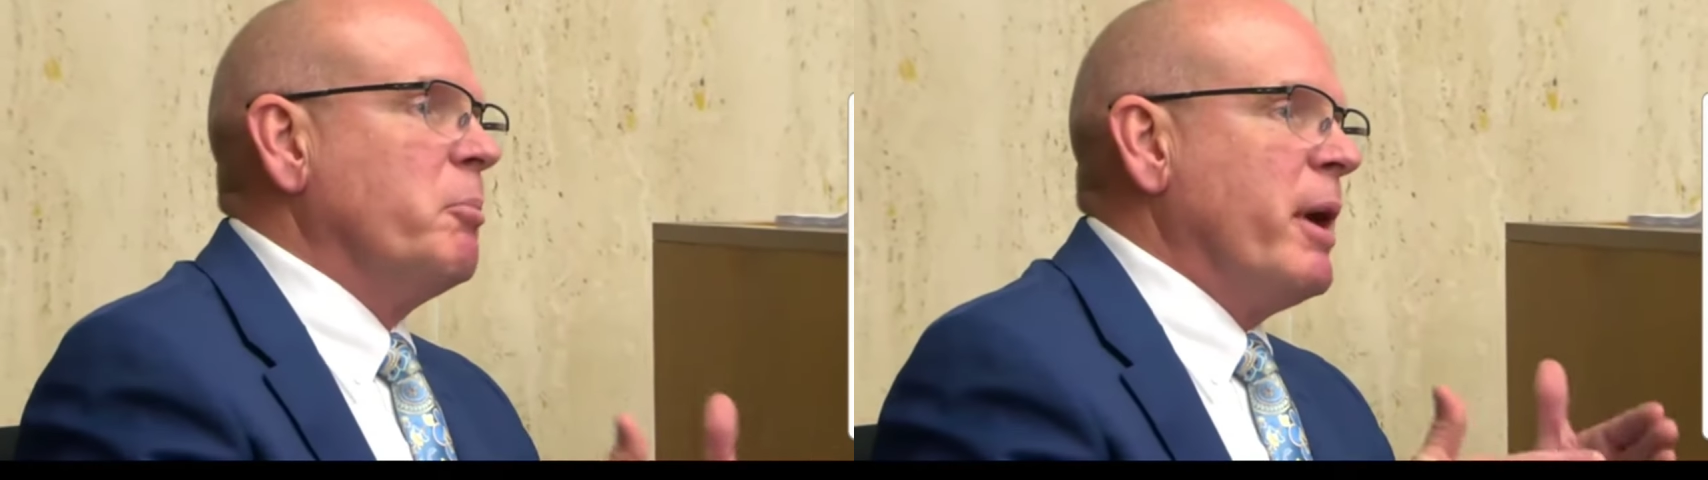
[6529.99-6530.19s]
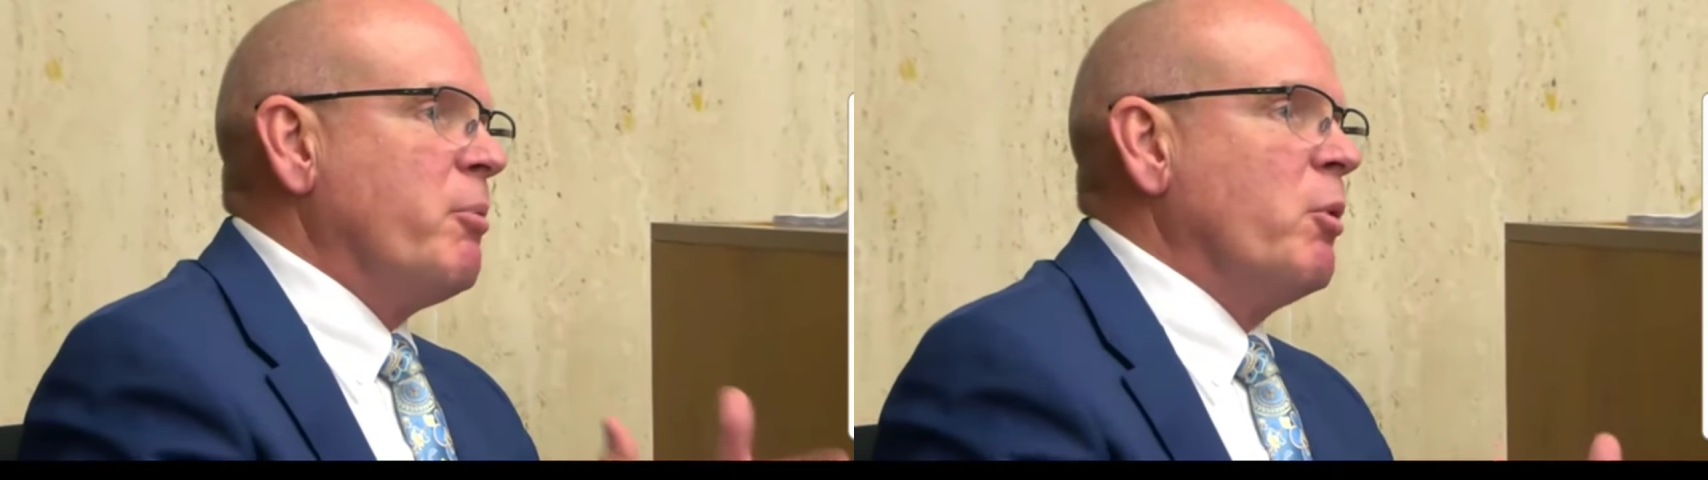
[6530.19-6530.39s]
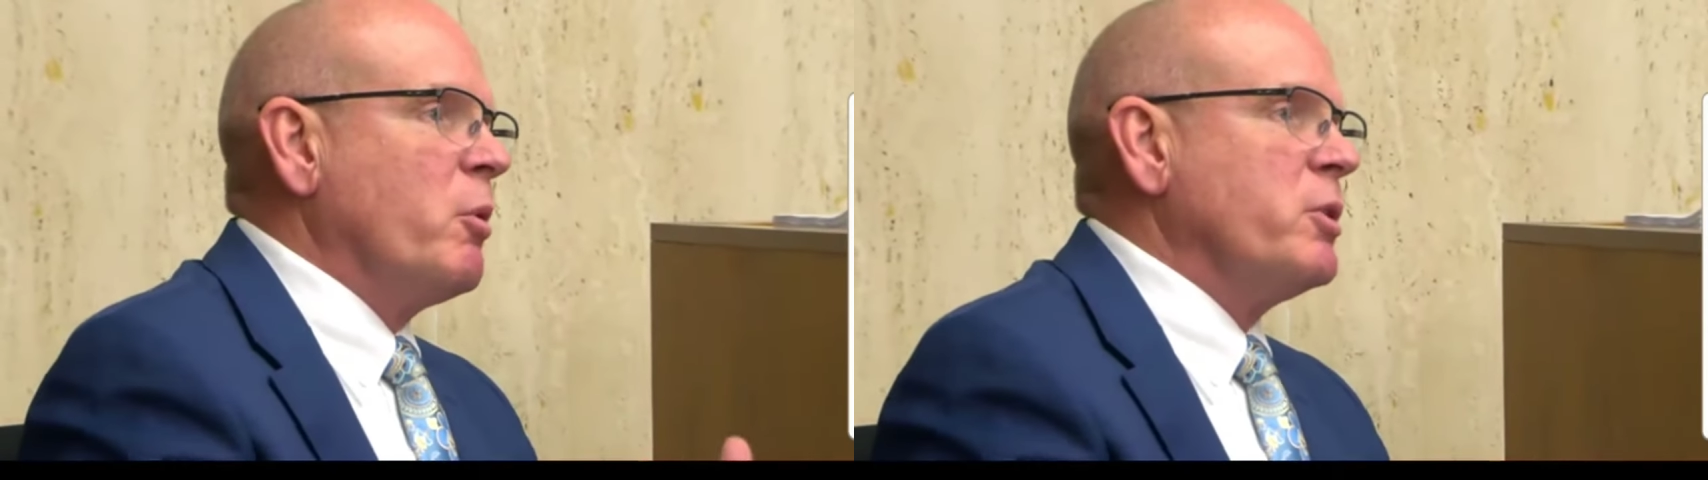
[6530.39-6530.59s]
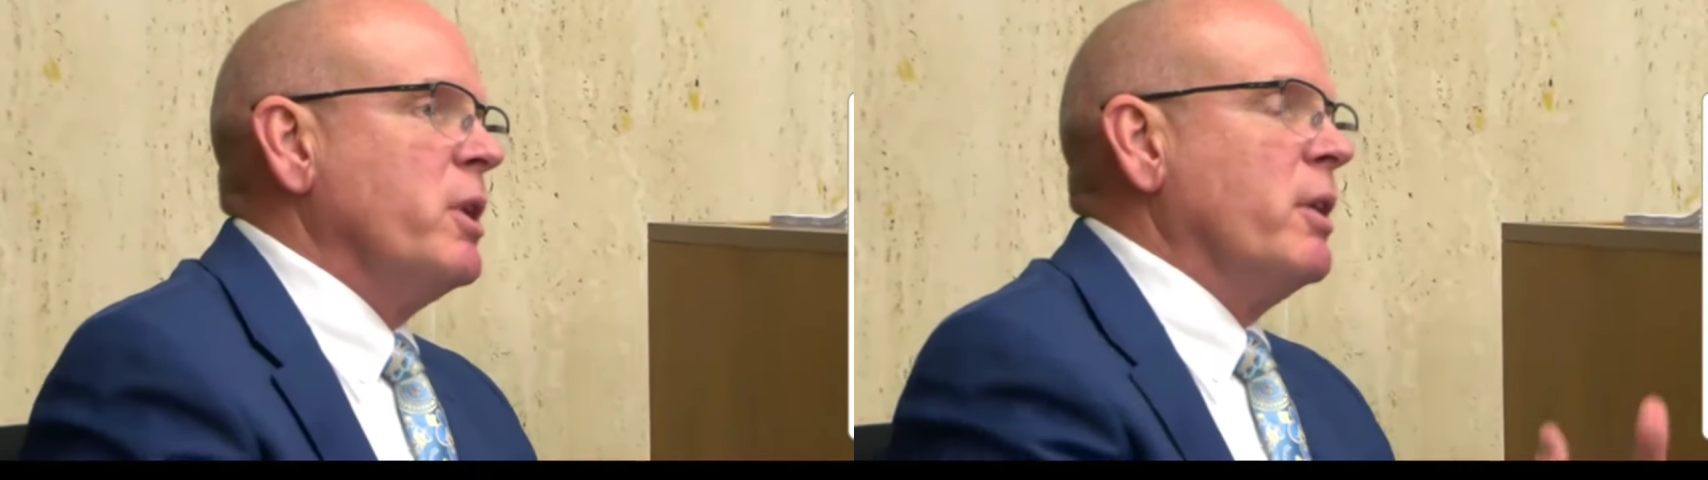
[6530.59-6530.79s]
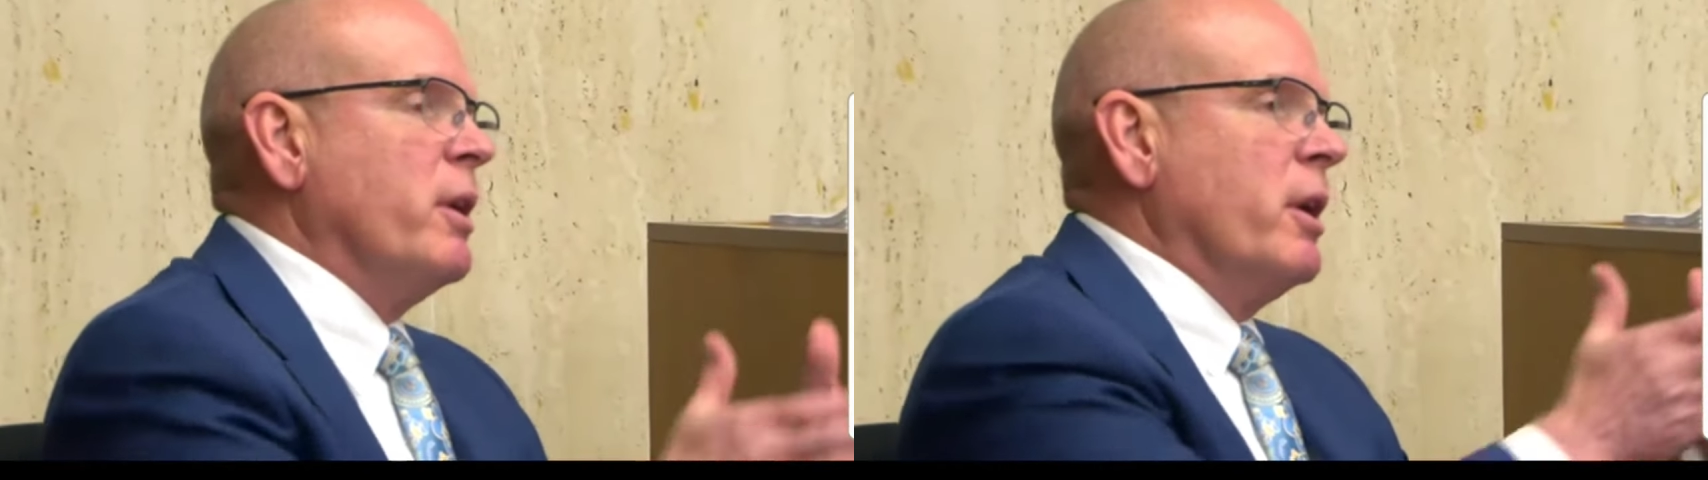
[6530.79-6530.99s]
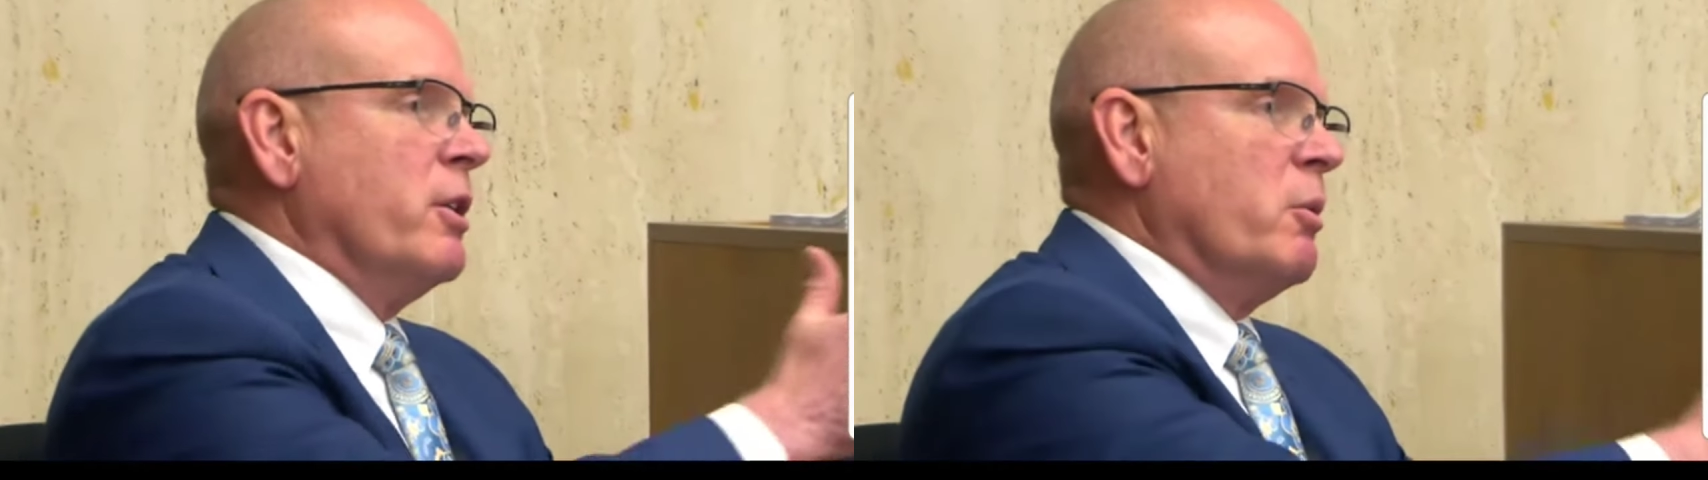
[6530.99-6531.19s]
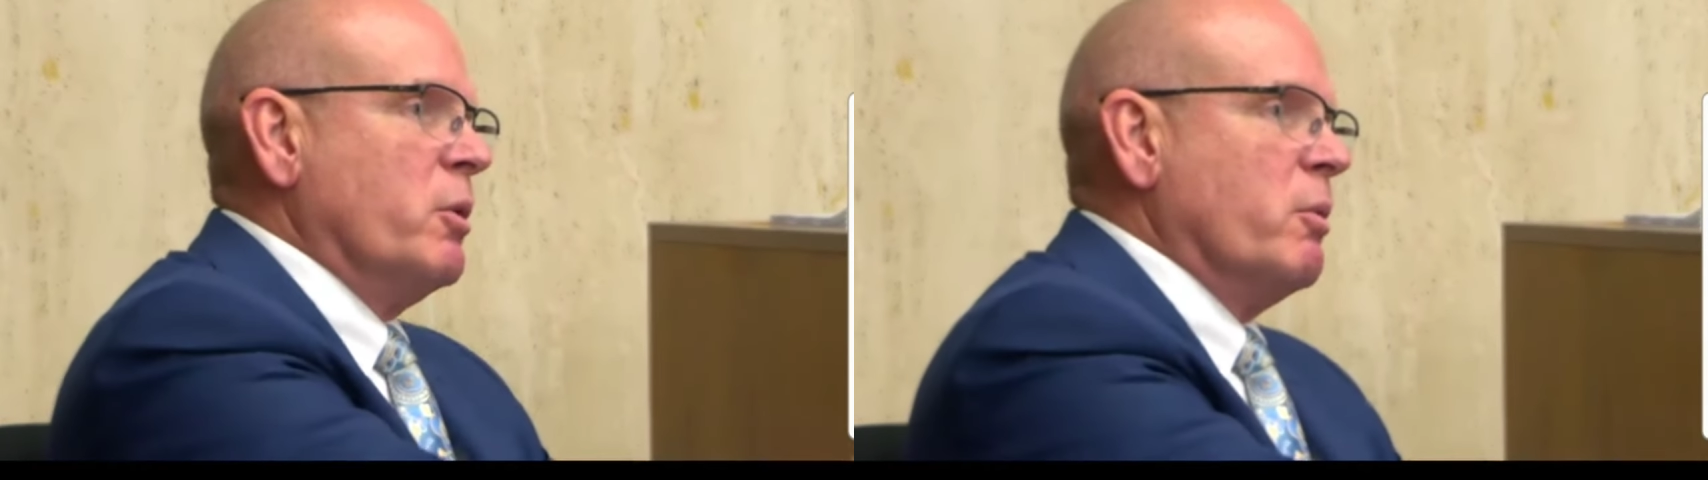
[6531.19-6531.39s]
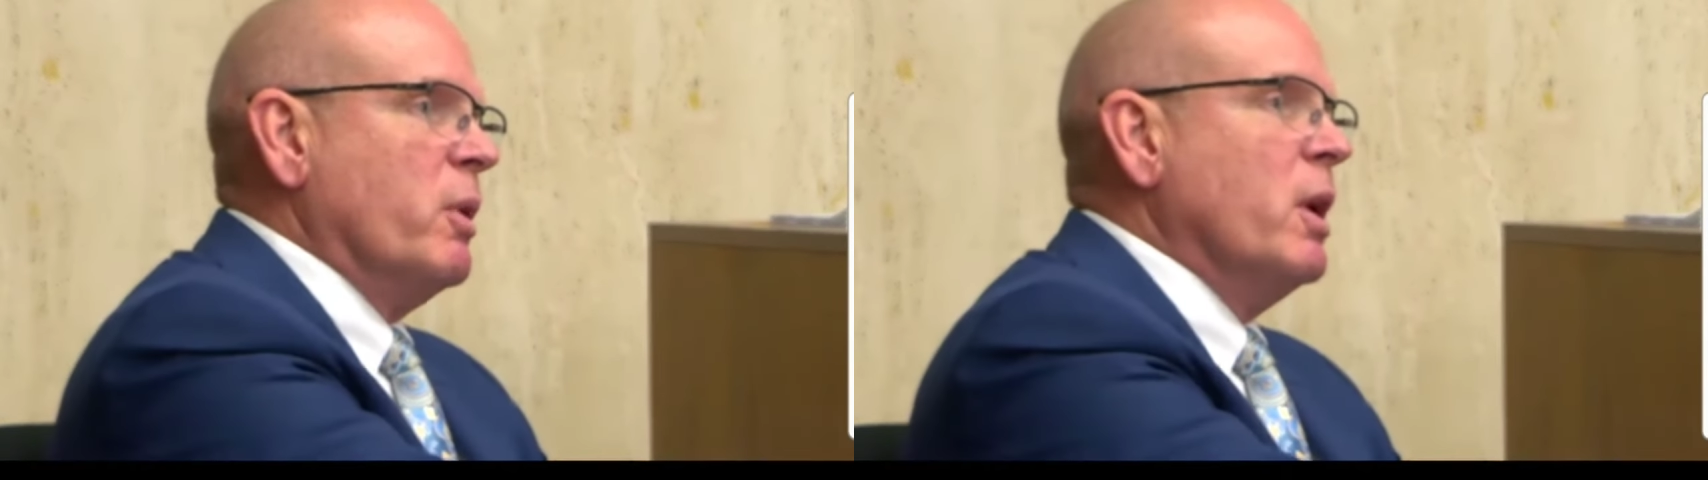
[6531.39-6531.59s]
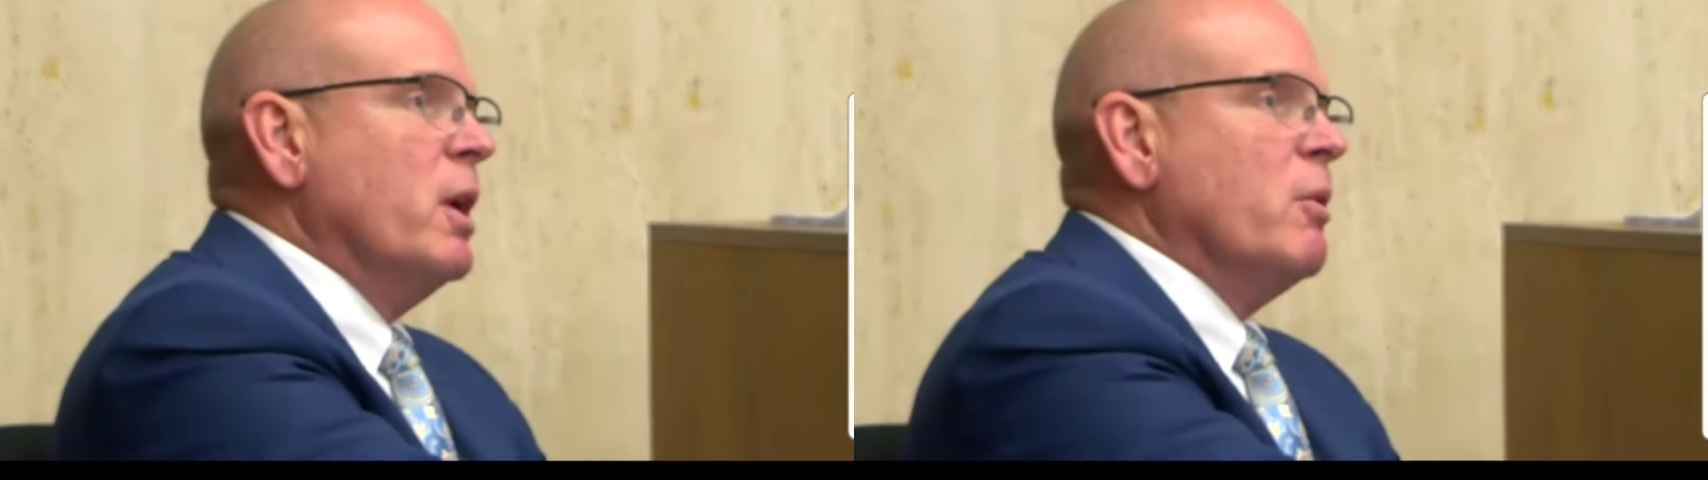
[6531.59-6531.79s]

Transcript: paperwork was done there, and then they were